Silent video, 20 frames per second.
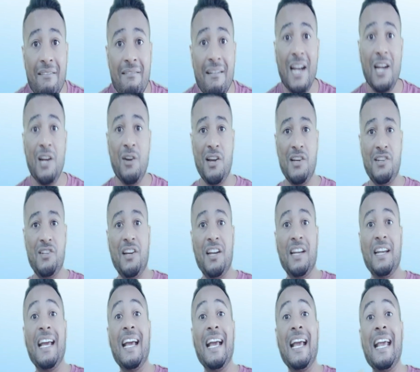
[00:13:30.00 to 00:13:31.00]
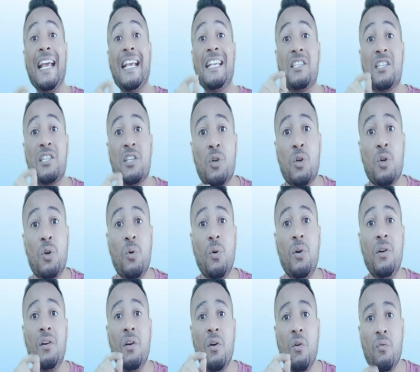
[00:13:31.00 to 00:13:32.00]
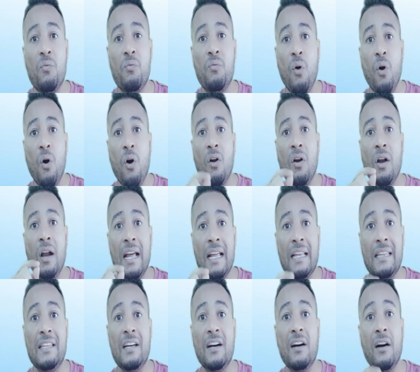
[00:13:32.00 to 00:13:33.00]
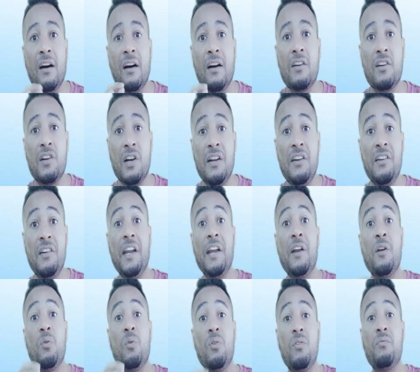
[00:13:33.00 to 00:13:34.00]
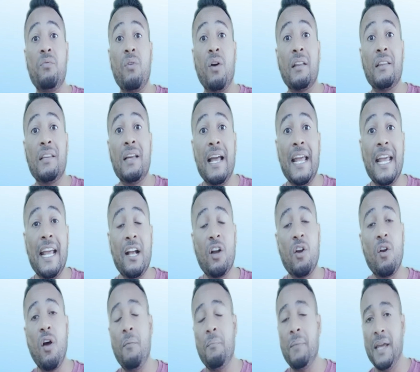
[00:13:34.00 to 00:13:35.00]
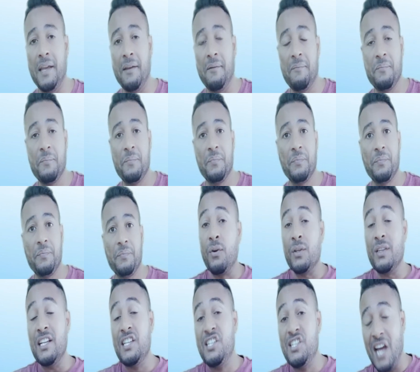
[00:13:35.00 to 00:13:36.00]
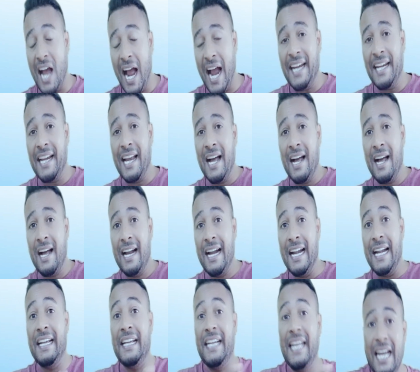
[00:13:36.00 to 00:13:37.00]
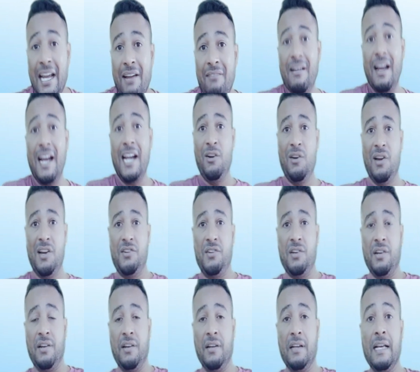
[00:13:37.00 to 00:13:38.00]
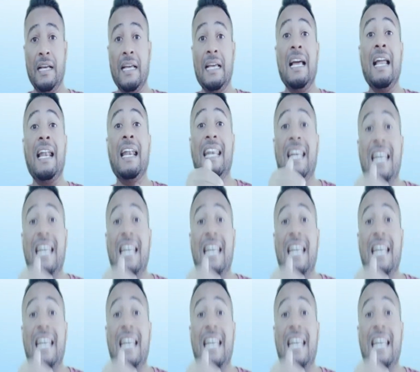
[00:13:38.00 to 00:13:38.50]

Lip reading: devaluation is good for the country, good for the economy. So for the China, devaluation,